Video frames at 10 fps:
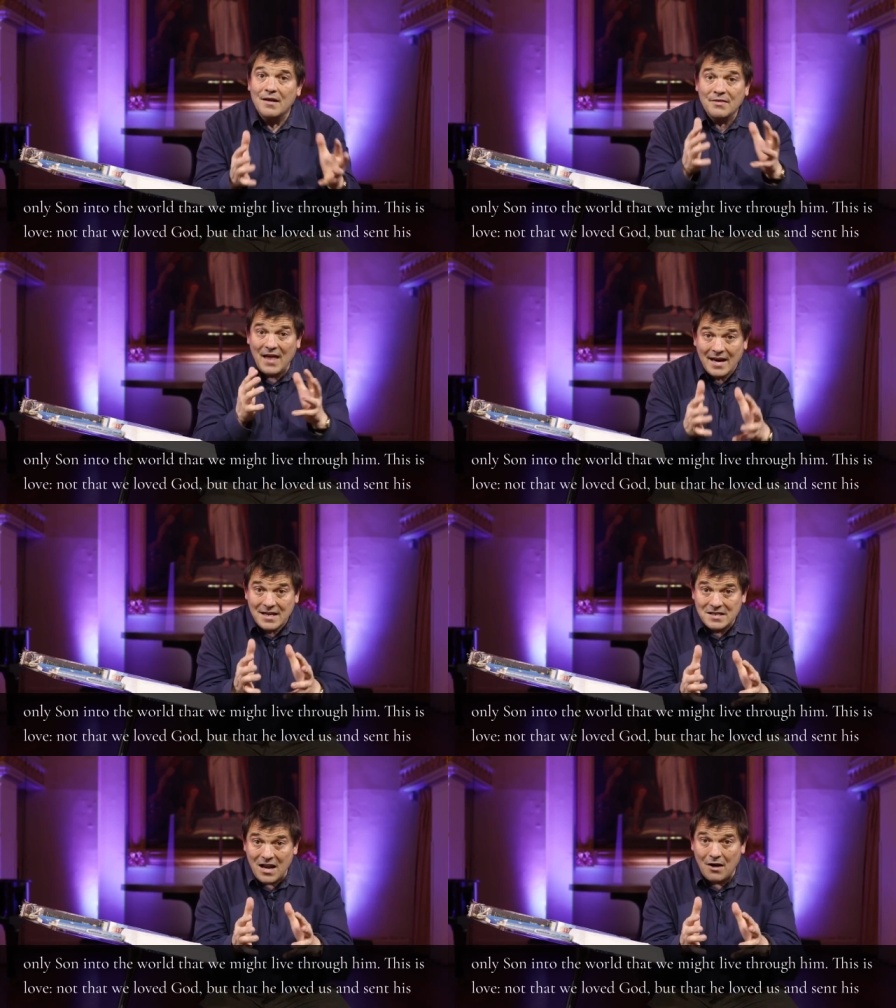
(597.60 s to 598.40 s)
That
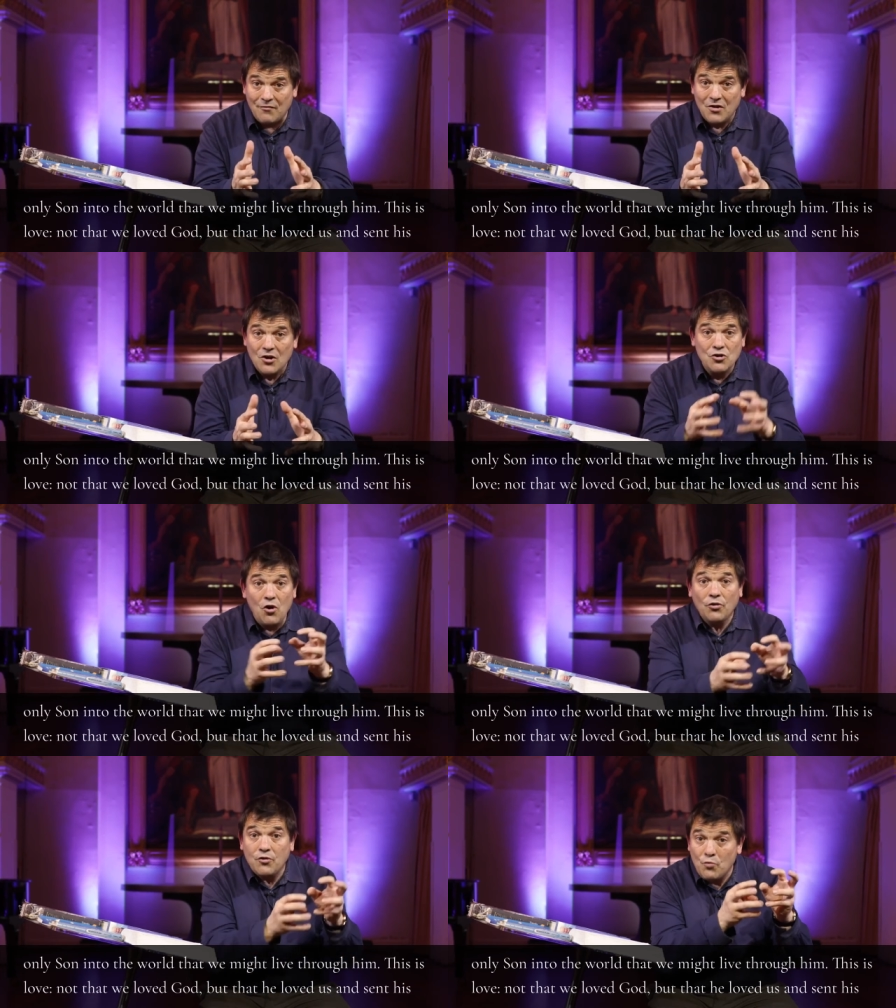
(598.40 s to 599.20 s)
is love,
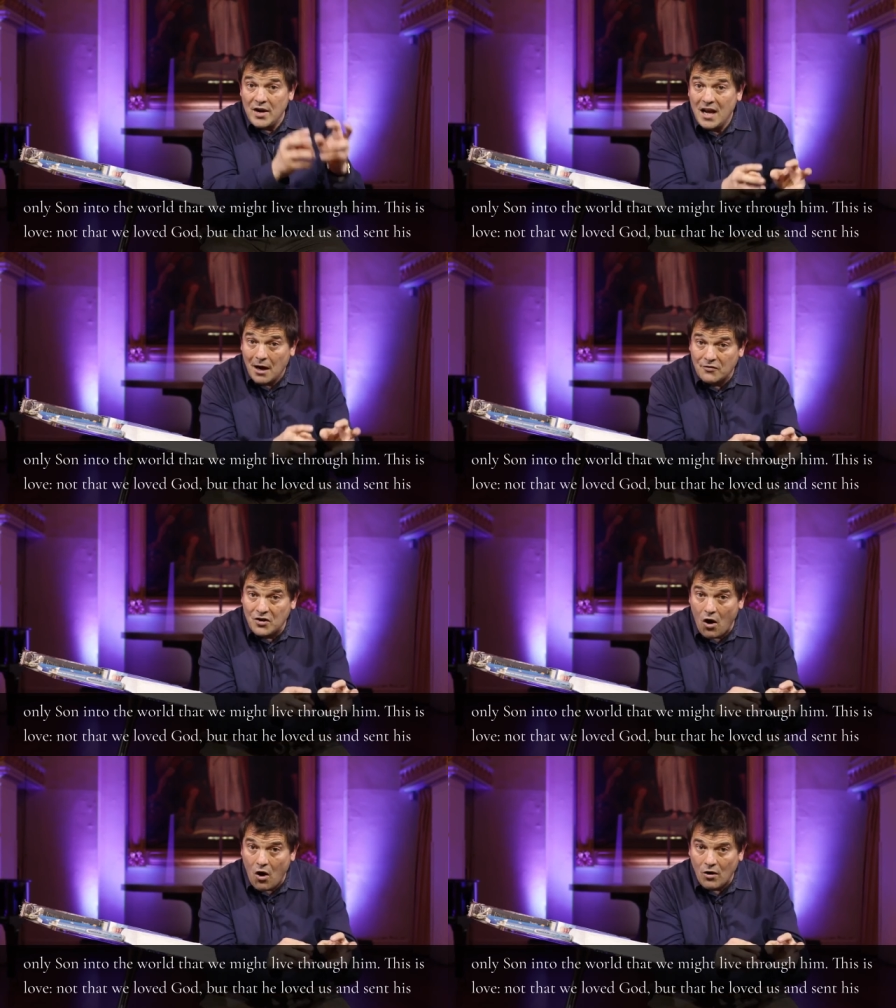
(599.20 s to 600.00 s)
not that we loved
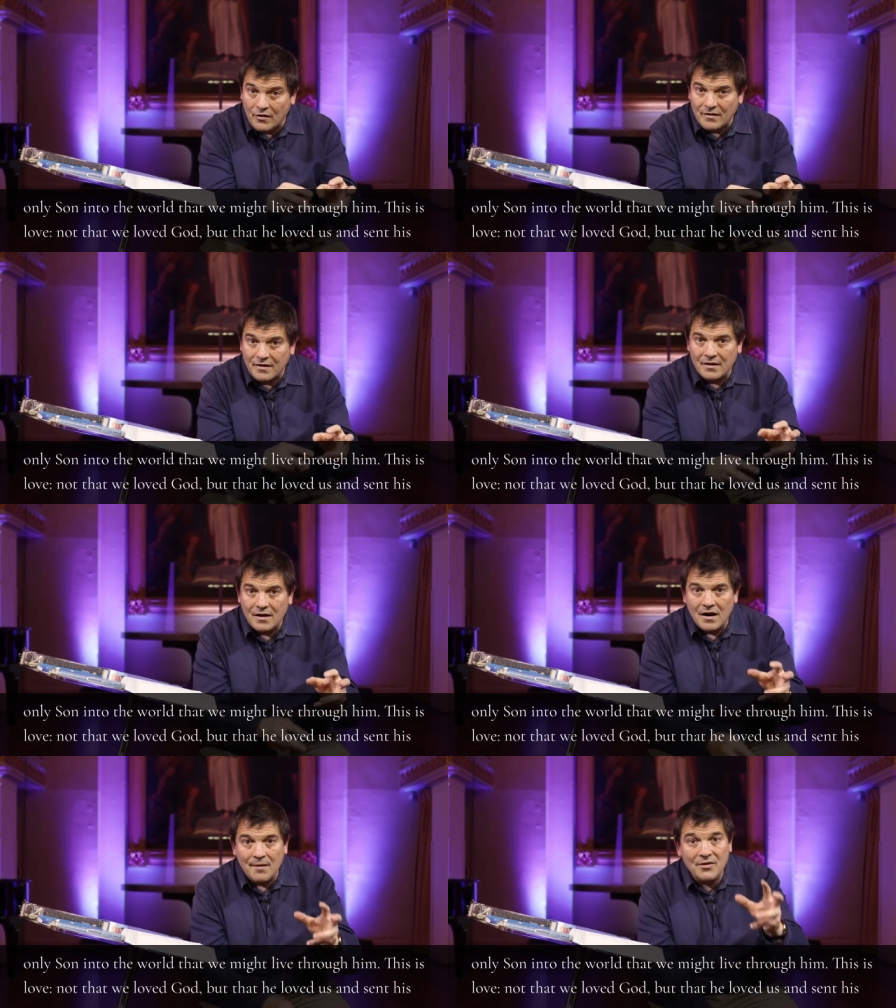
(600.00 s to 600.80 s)
God,
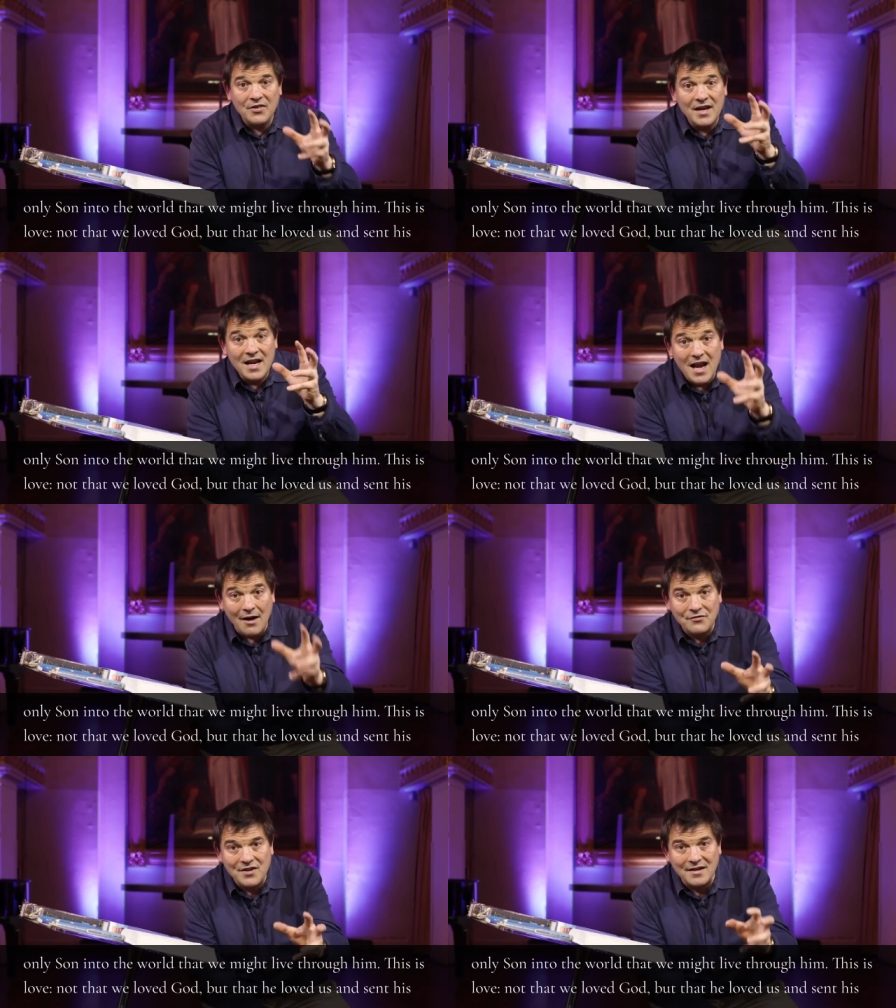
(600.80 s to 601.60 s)
but that he
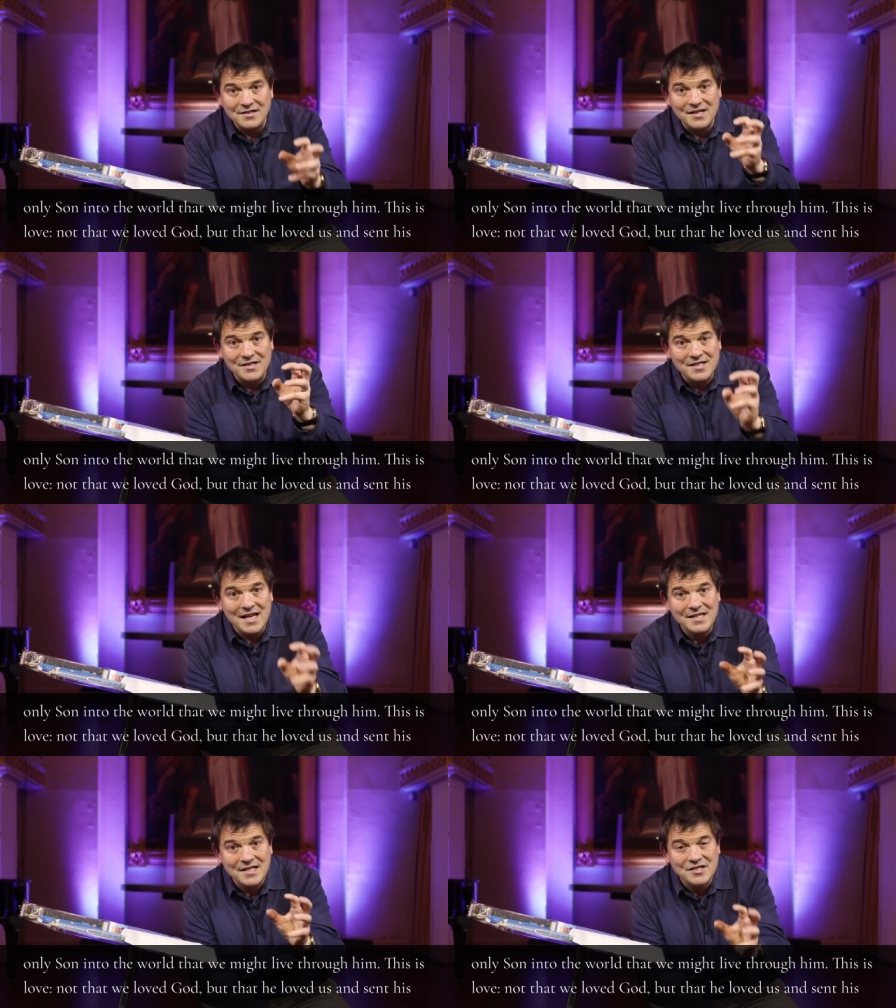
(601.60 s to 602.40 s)
loved us and
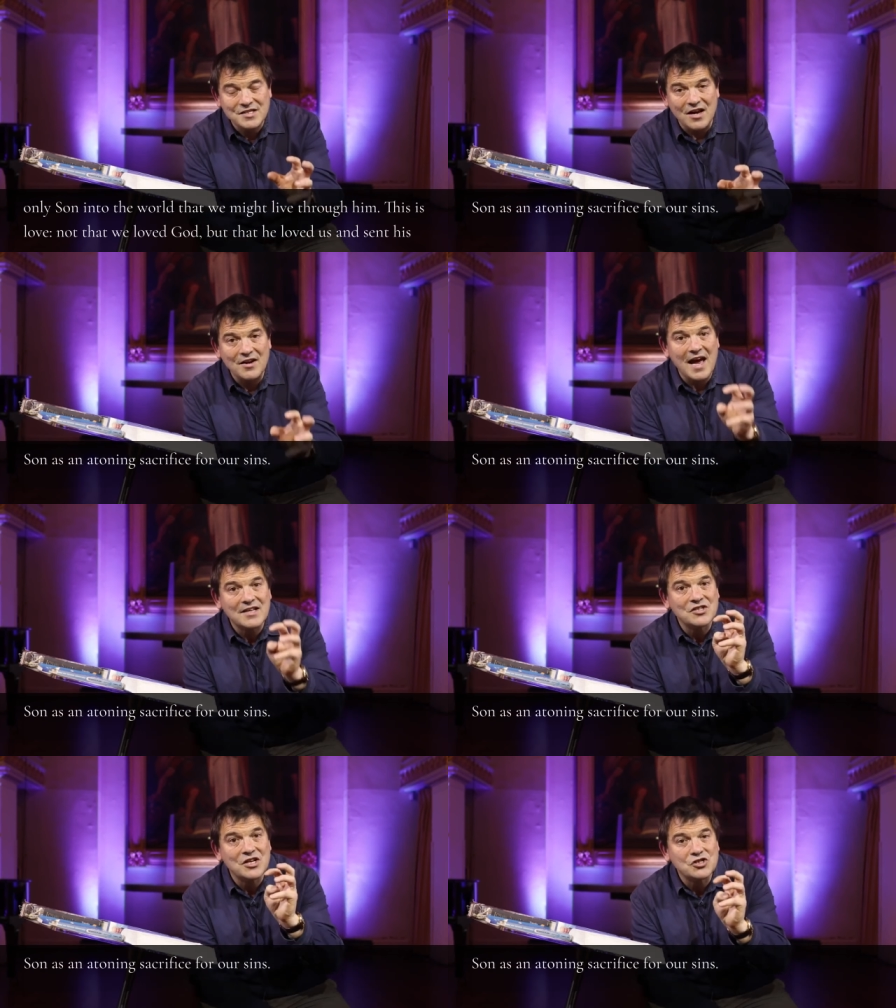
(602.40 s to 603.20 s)
sent his Son
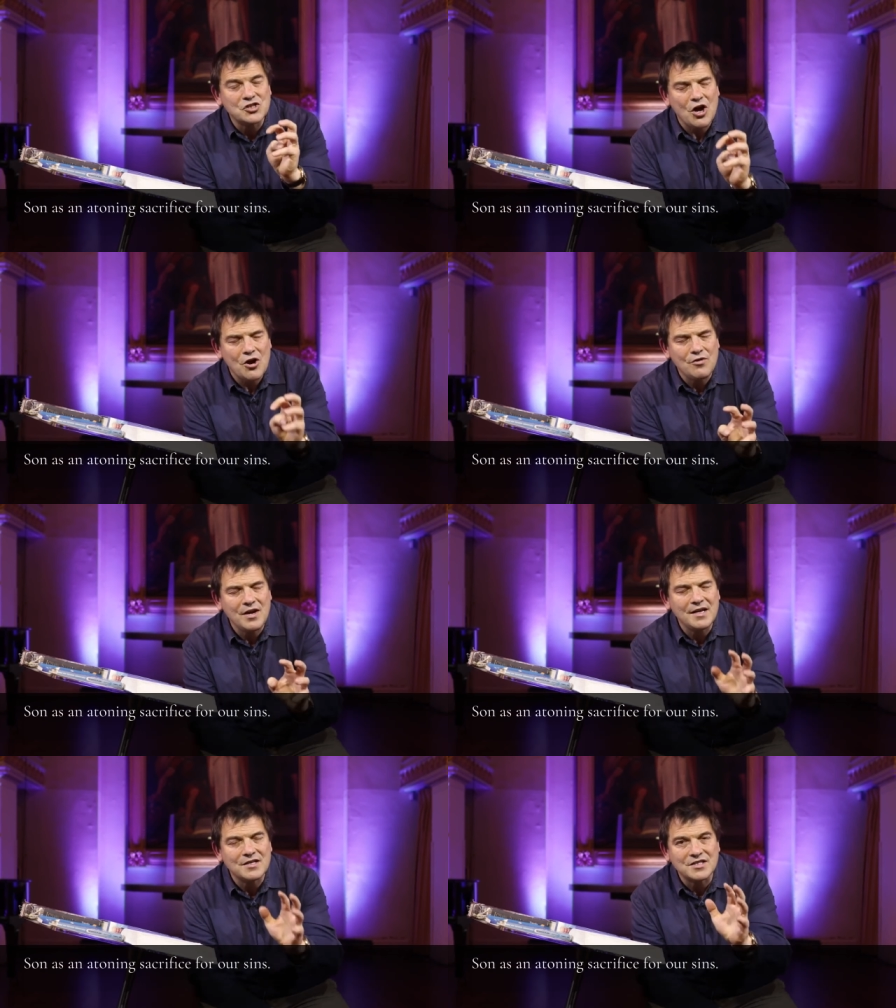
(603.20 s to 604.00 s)
as an atoning